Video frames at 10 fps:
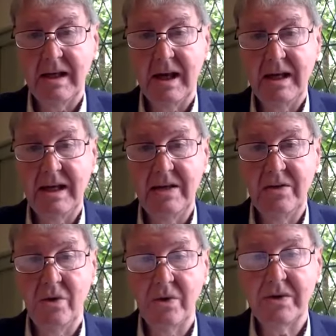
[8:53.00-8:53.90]
And he
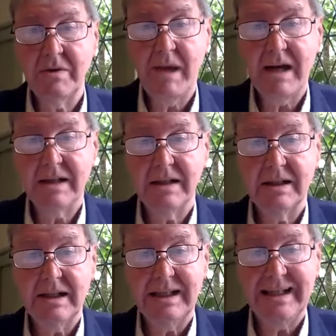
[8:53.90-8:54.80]
talks about
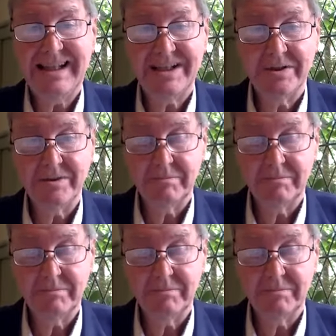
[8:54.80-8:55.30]
it.